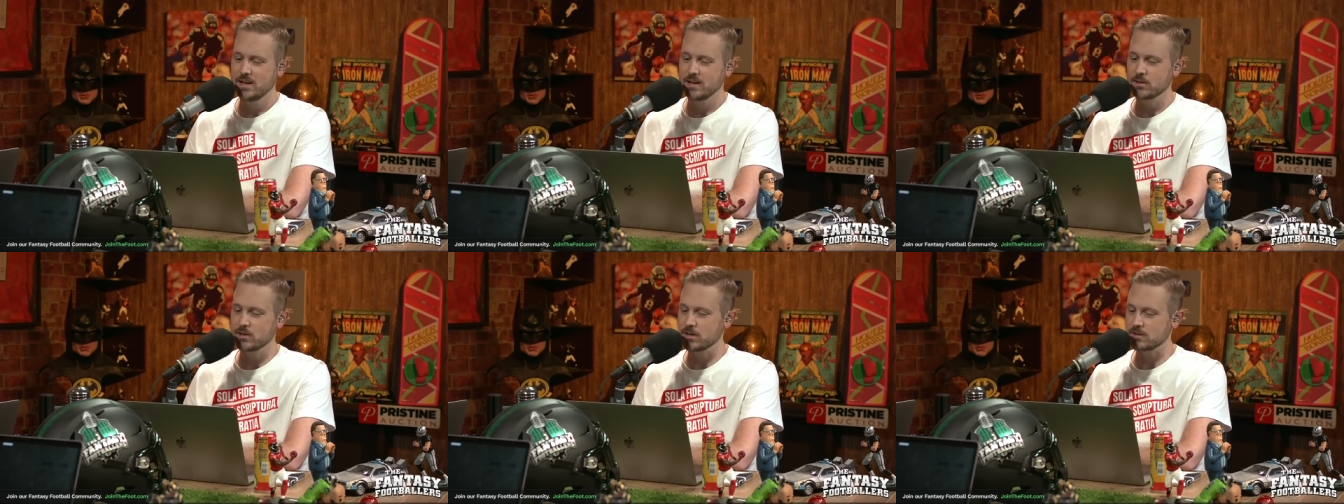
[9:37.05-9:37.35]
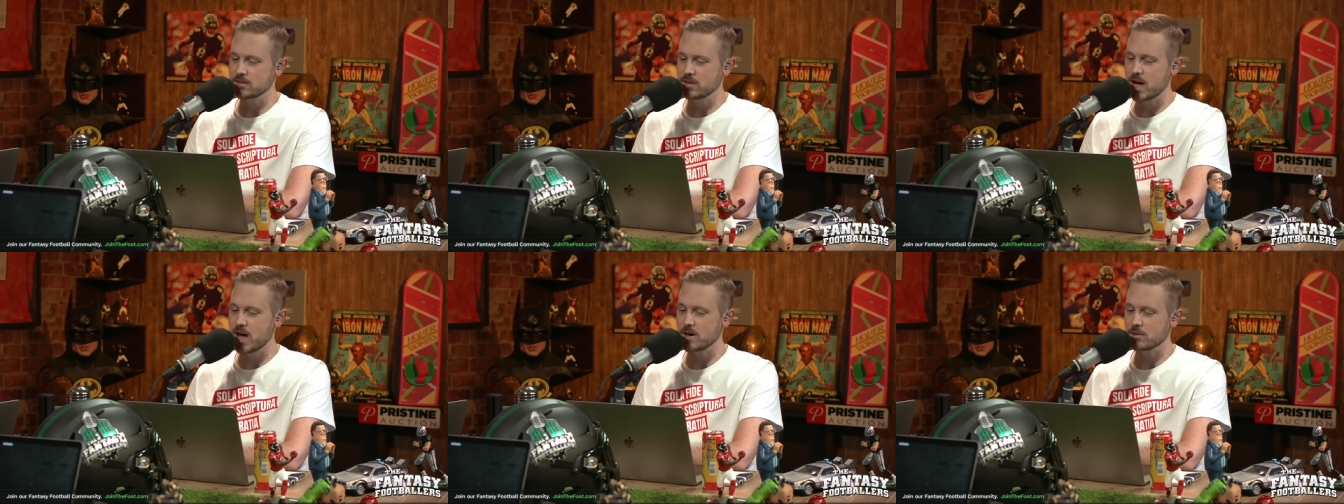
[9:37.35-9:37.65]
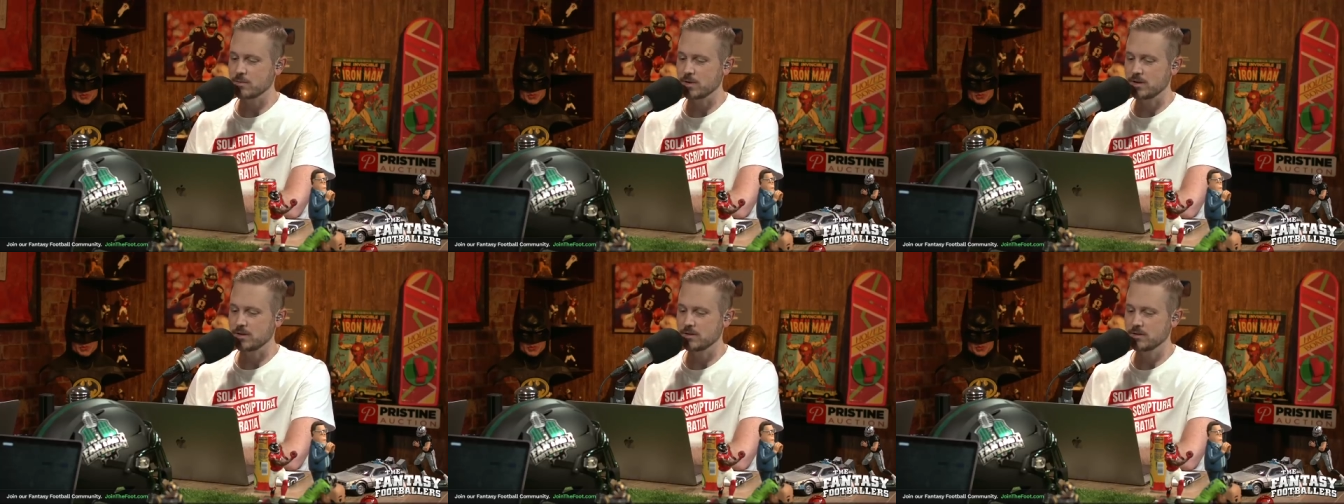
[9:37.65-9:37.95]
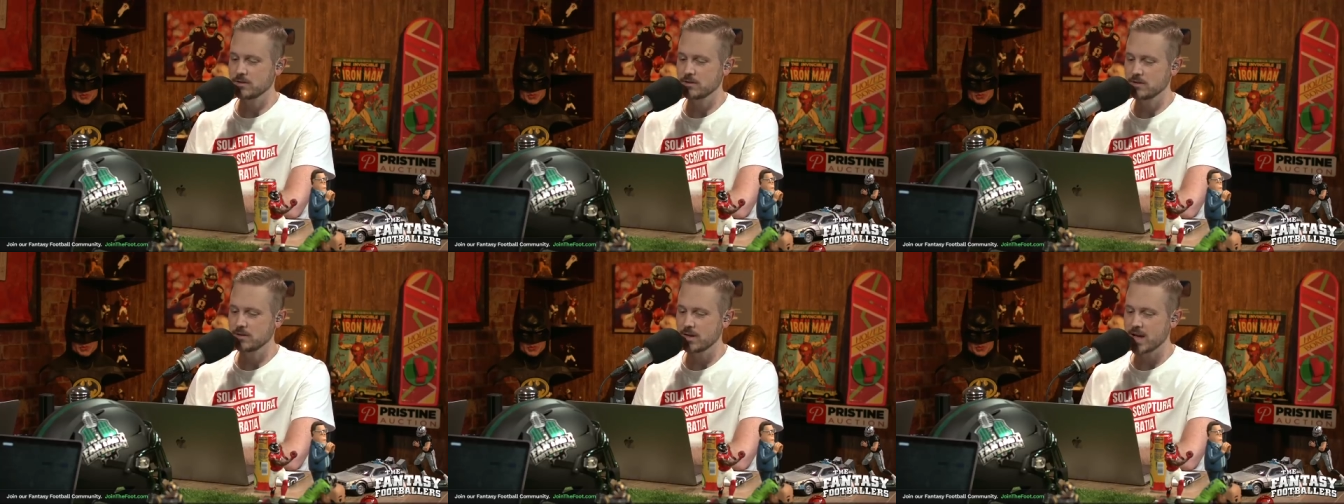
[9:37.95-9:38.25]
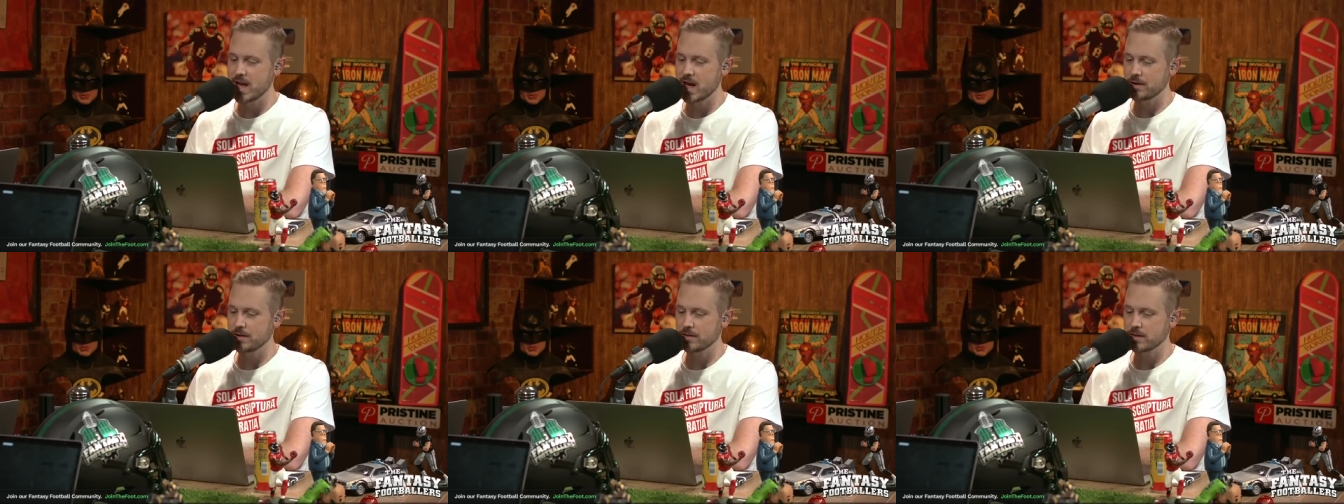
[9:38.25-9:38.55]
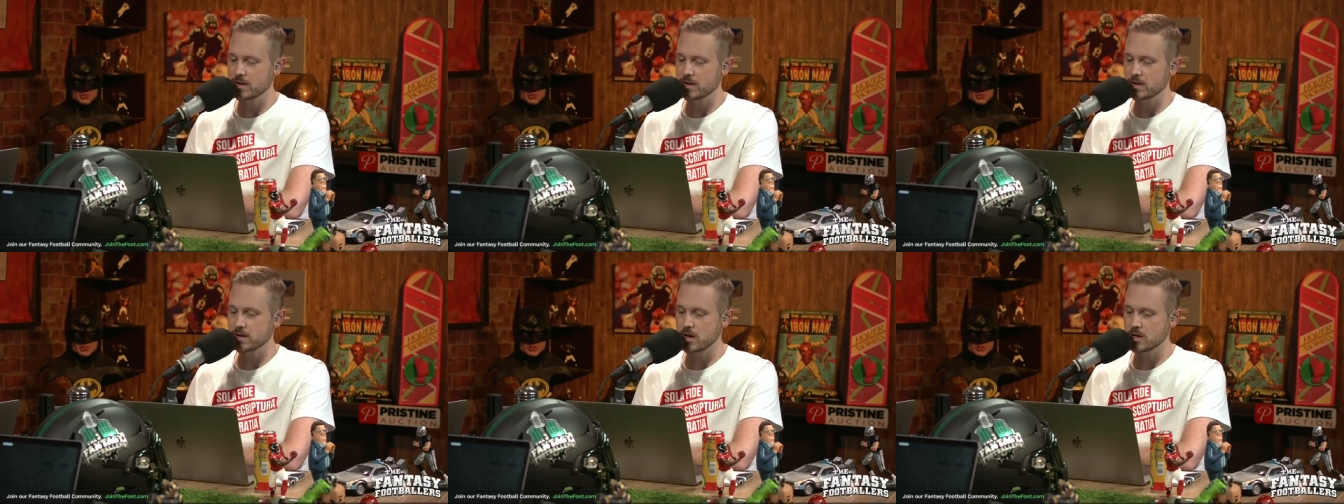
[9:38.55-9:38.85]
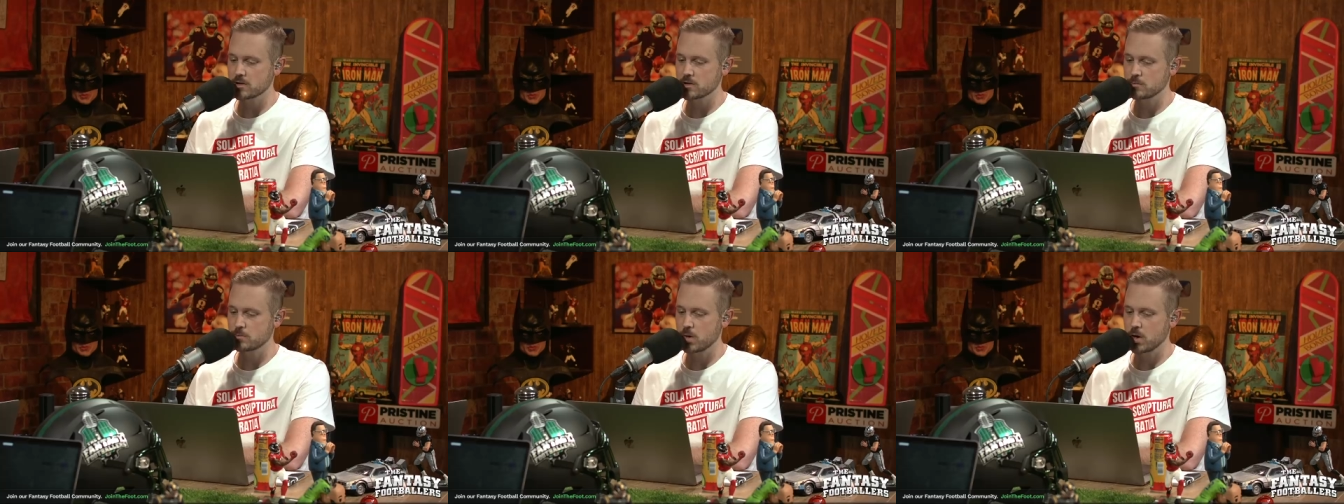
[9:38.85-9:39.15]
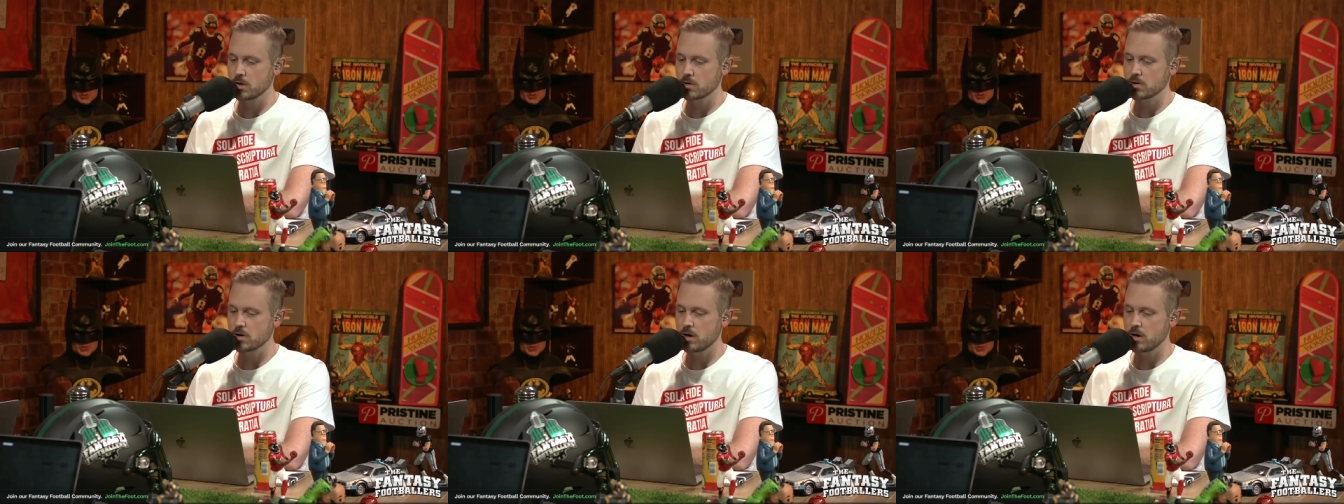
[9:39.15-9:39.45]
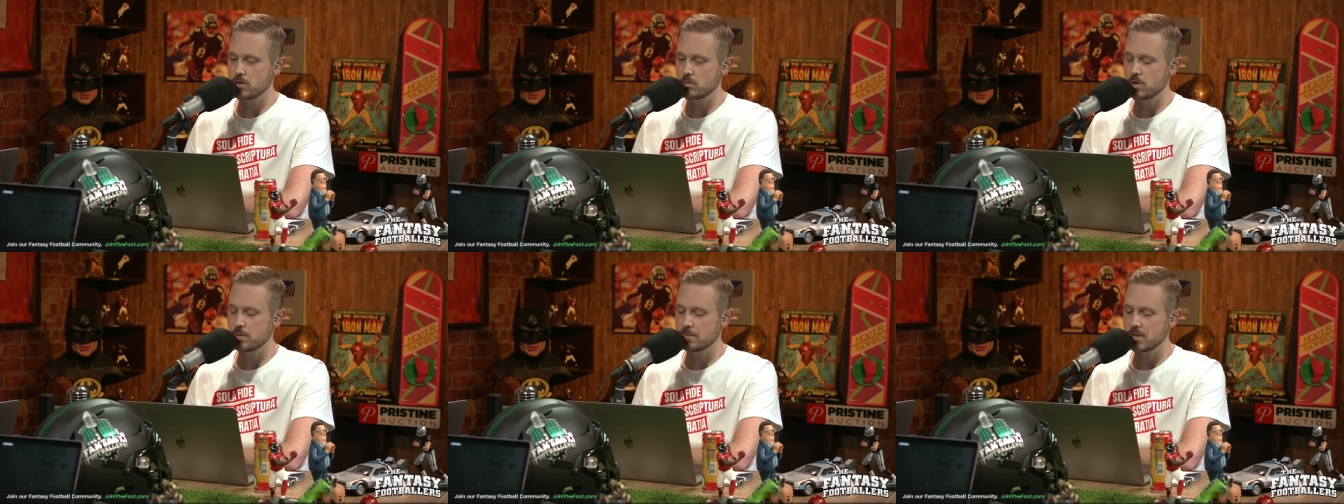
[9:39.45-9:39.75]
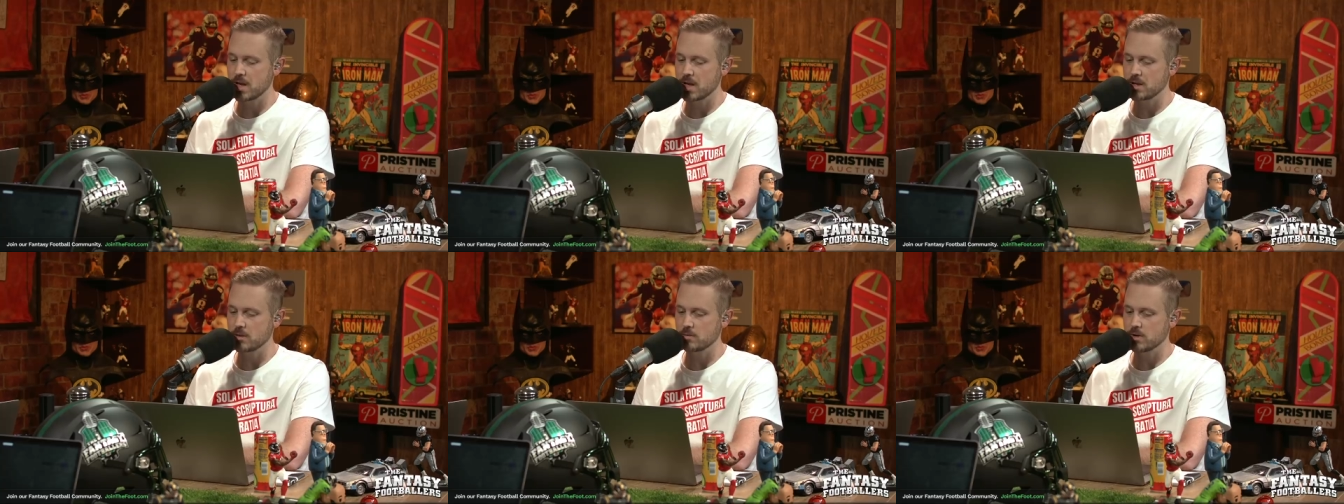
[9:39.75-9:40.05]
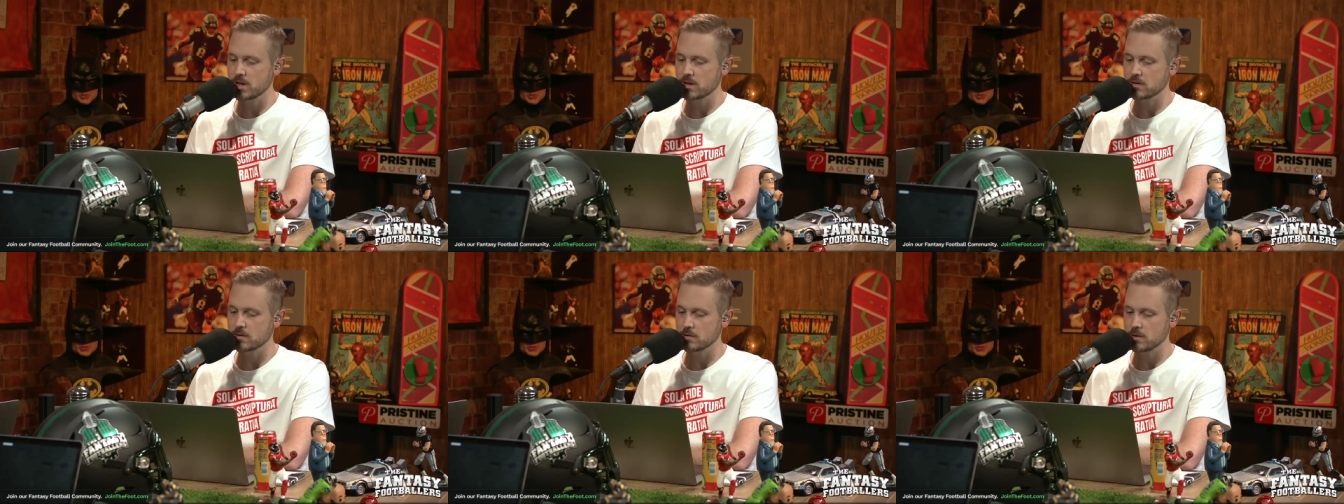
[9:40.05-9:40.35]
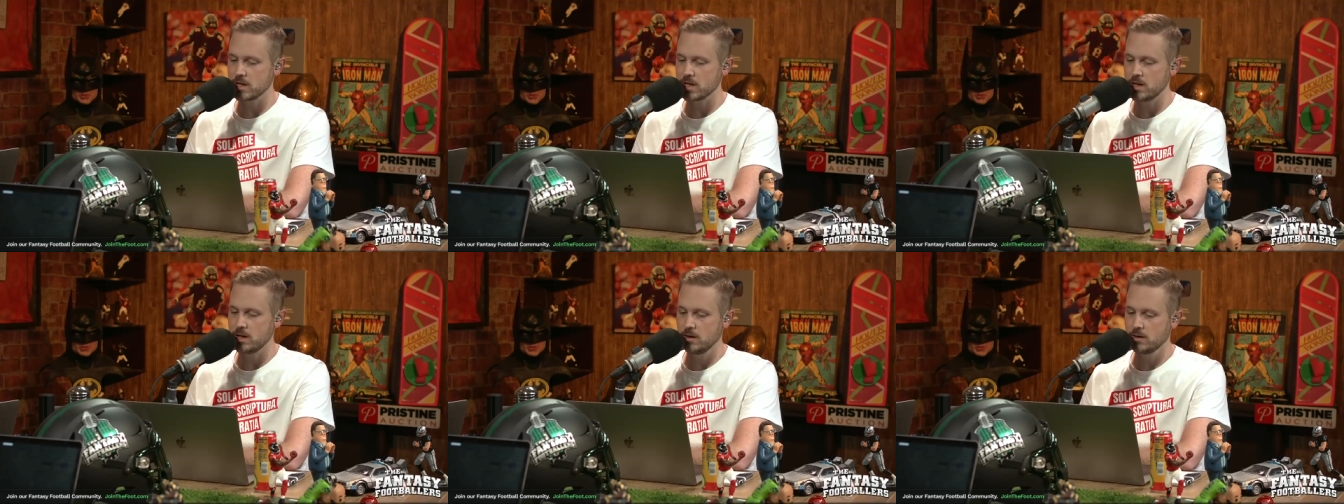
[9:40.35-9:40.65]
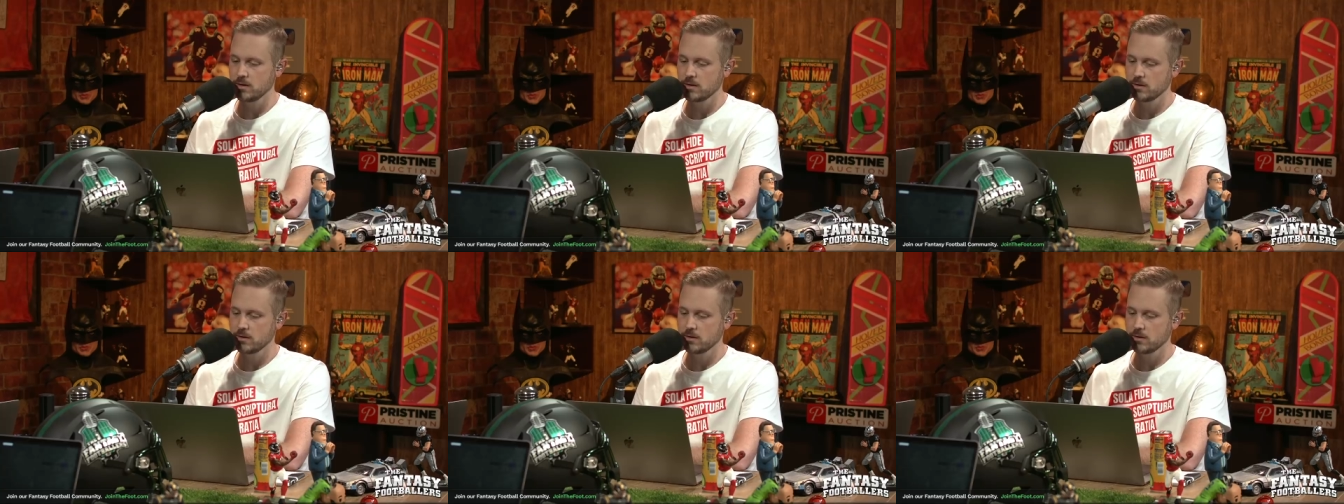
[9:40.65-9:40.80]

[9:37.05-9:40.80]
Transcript: Chris Godwin out of the concussion protocol will play in week three.